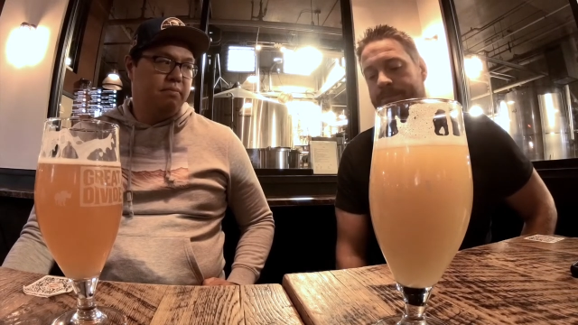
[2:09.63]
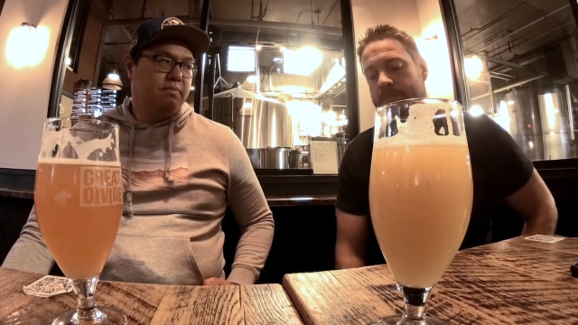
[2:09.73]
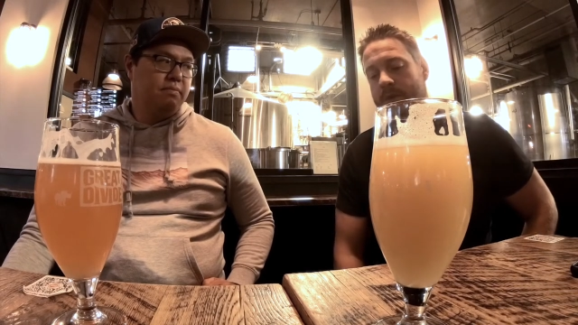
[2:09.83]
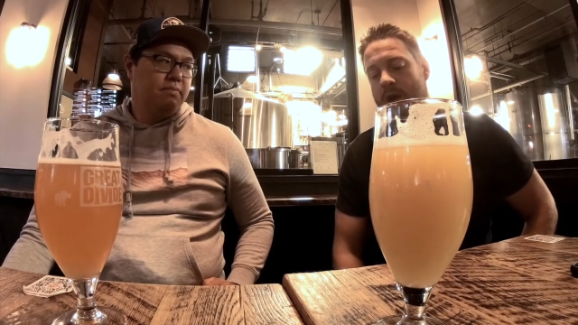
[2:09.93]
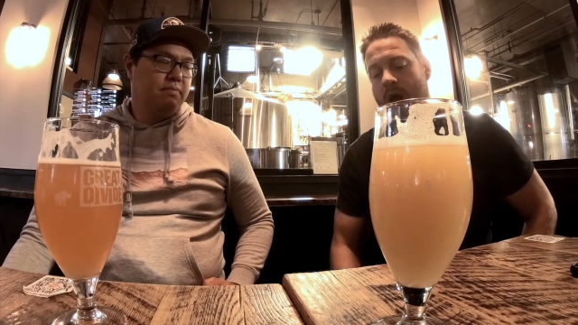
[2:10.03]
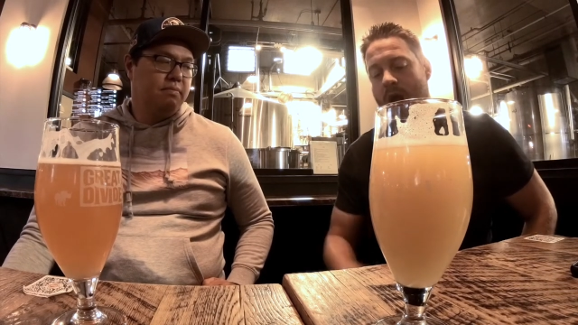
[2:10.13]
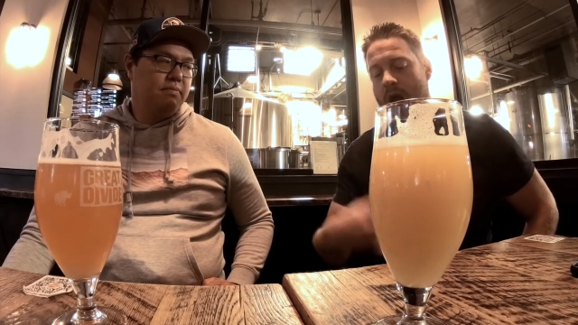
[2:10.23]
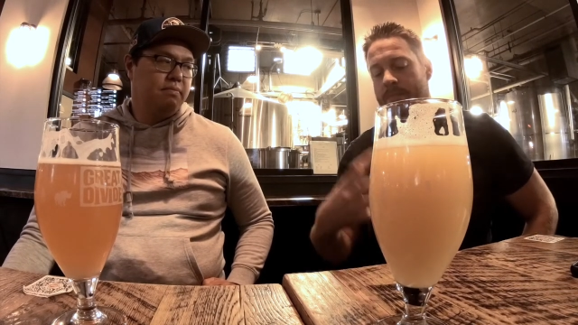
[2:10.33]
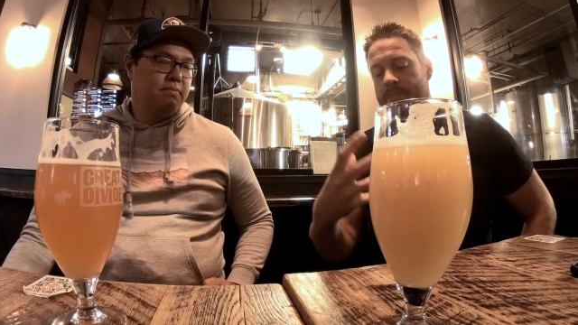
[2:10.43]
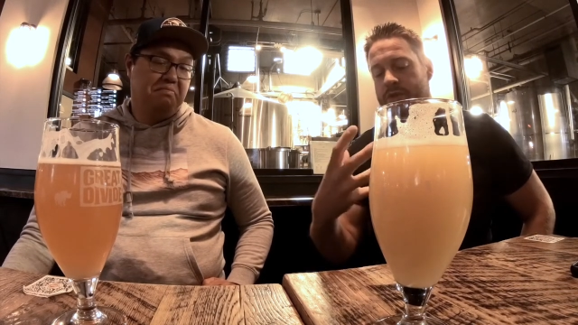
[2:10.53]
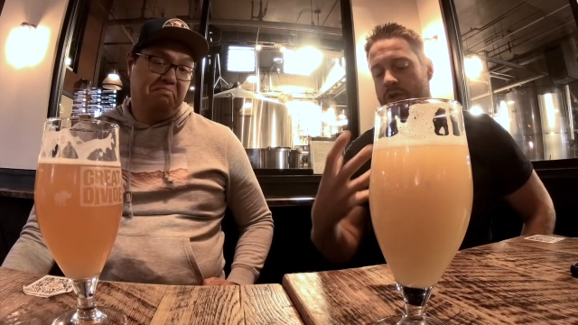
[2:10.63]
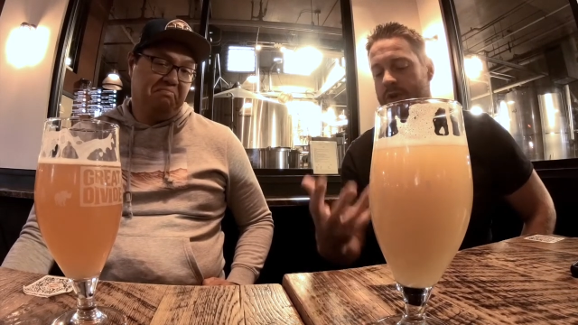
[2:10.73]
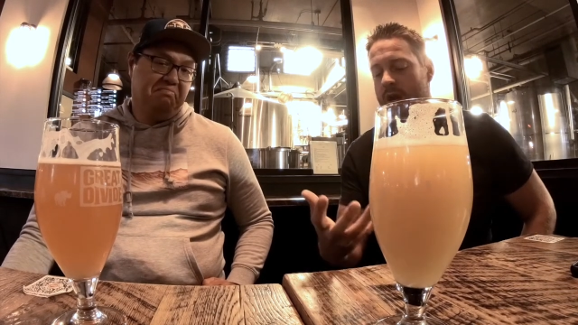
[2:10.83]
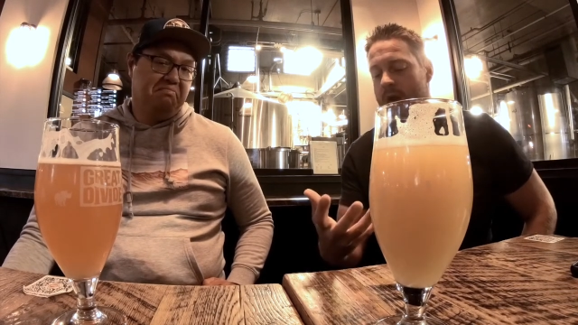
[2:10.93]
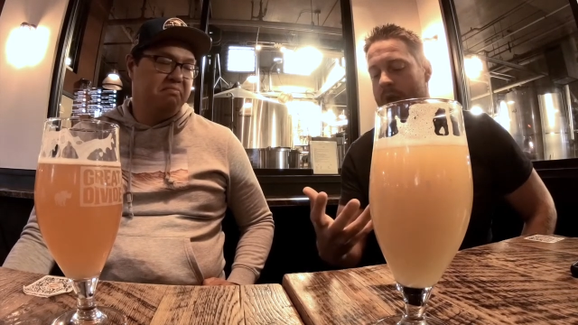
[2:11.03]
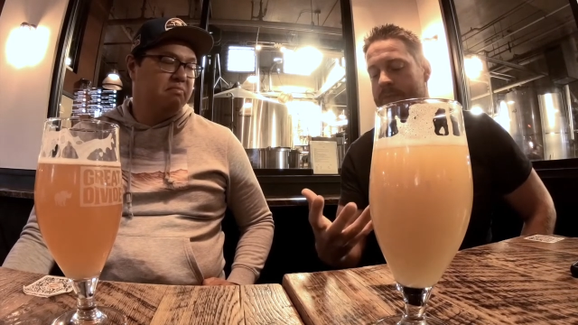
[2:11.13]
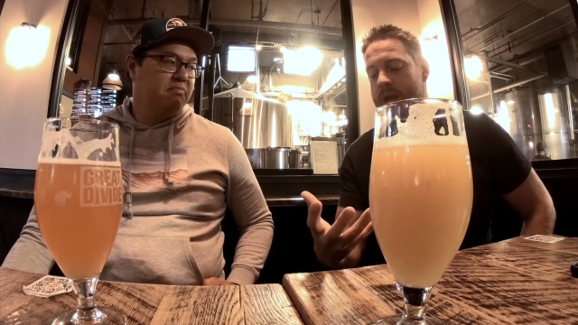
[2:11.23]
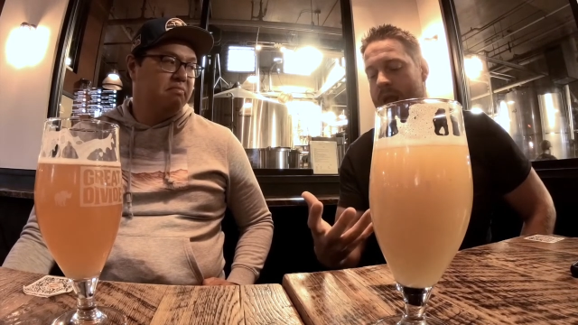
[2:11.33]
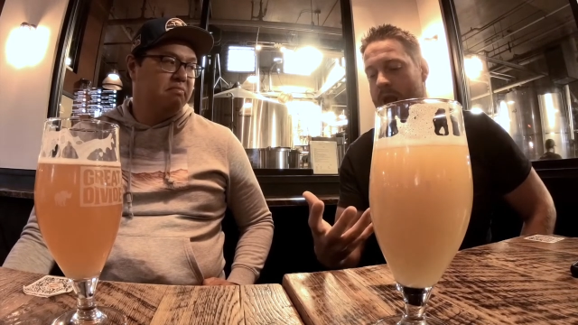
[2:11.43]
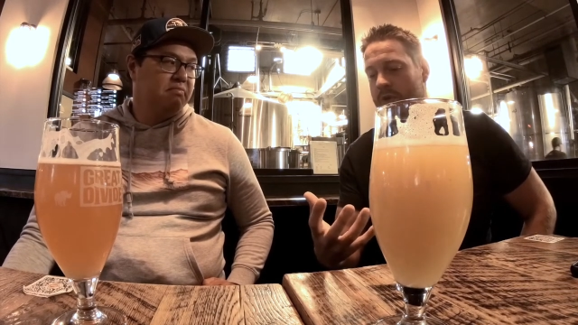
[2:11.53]
Speaker 1: um, so you've got an I P
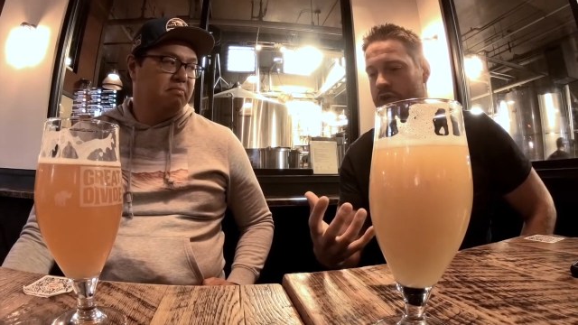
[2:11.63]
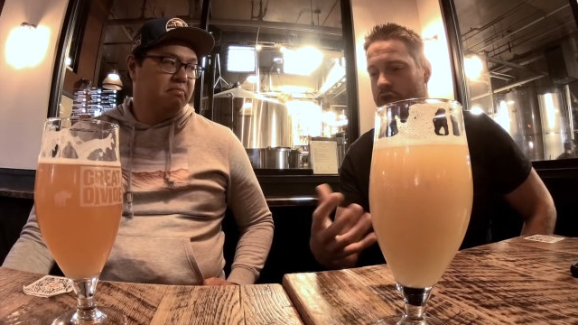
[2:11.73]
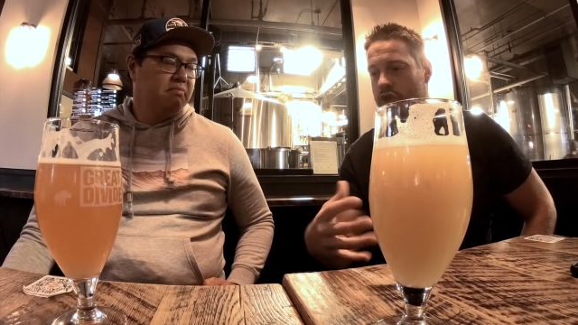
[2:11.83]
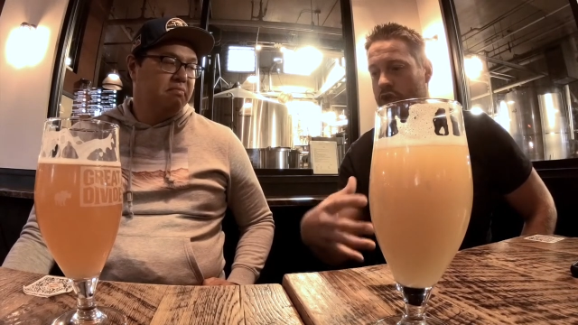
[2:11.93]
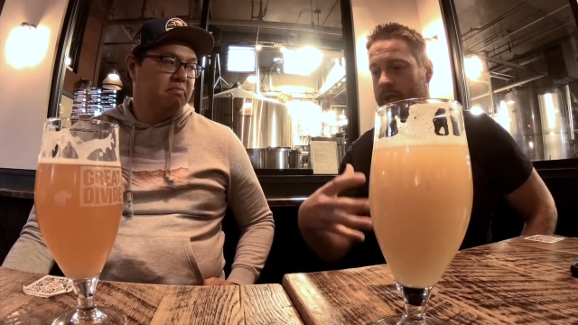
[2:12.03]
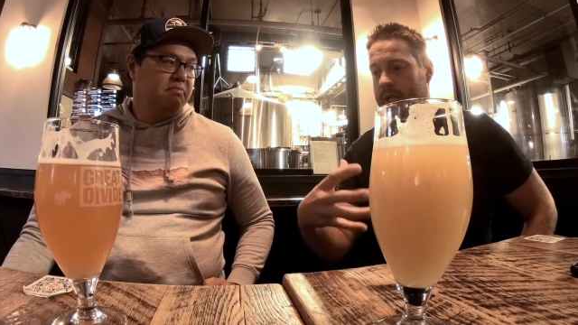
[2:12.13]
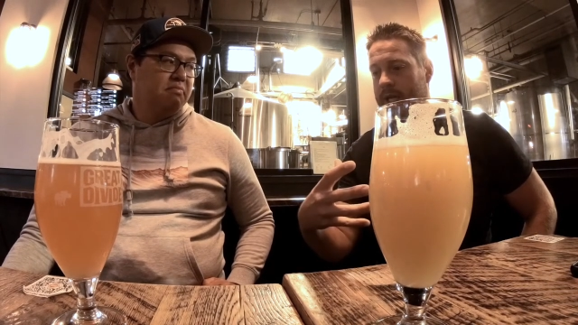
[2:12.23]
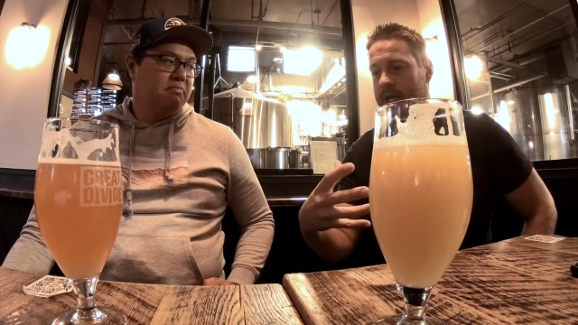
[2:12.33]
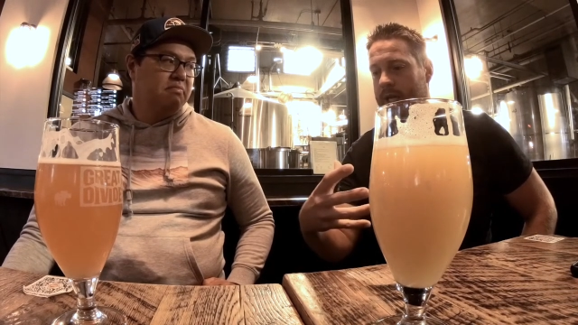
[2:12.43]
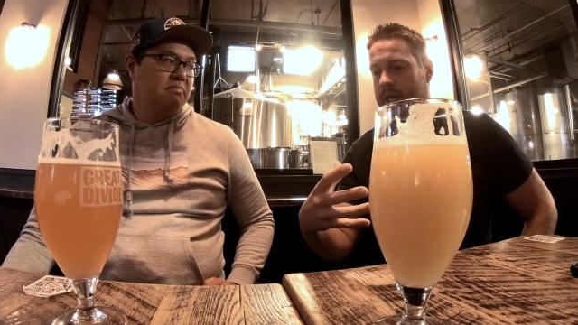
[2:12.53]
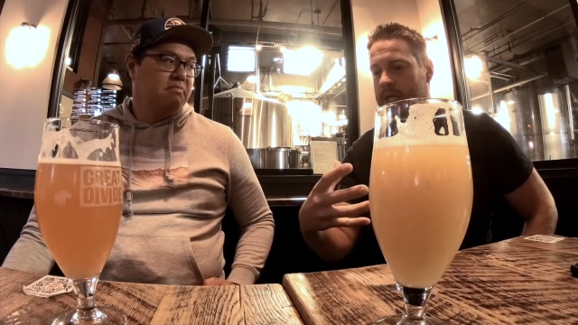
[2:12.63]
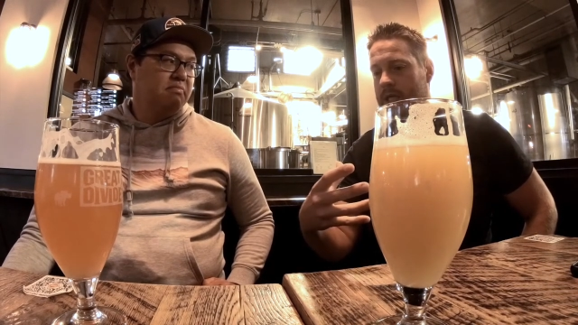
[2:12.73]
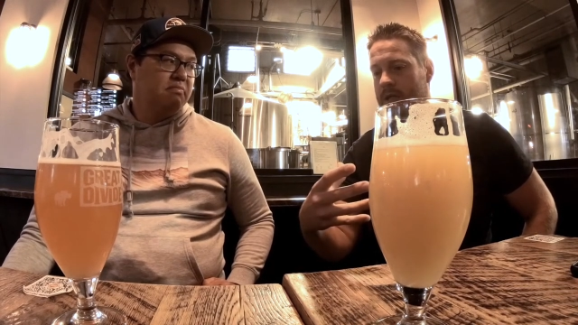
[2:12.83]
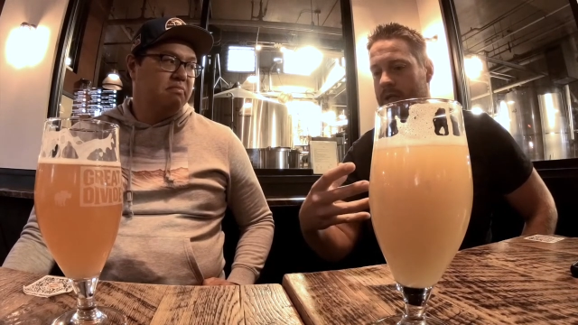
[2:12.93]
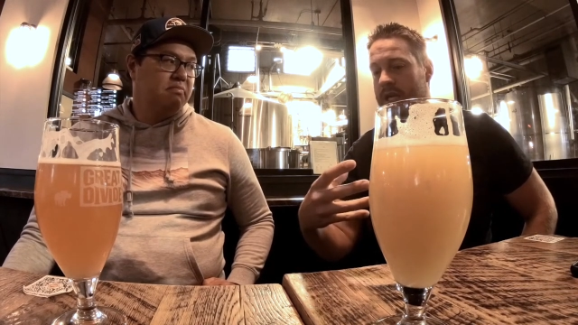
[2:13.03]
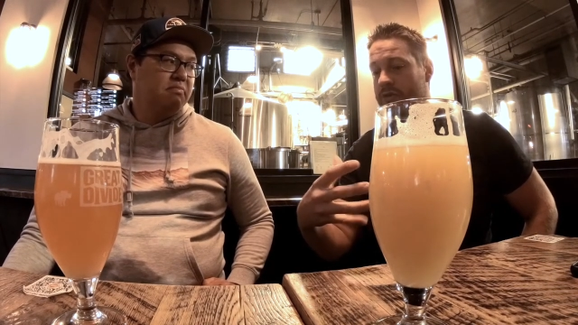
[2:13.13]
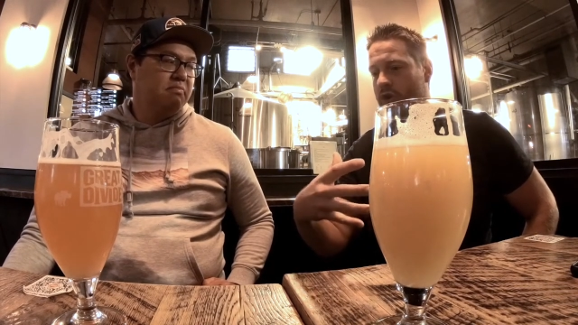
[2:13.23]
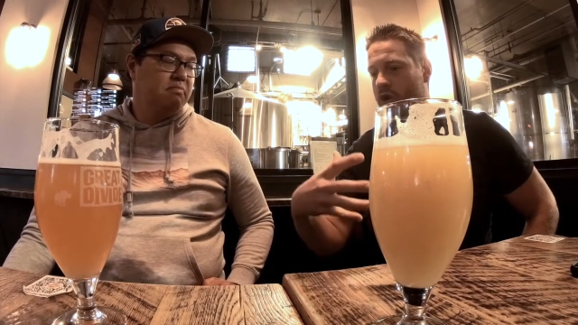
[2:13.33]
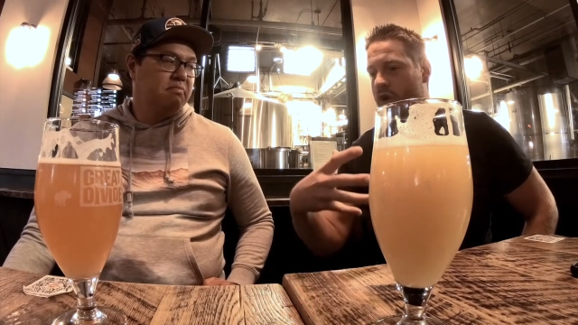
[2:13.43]
A, which is usually either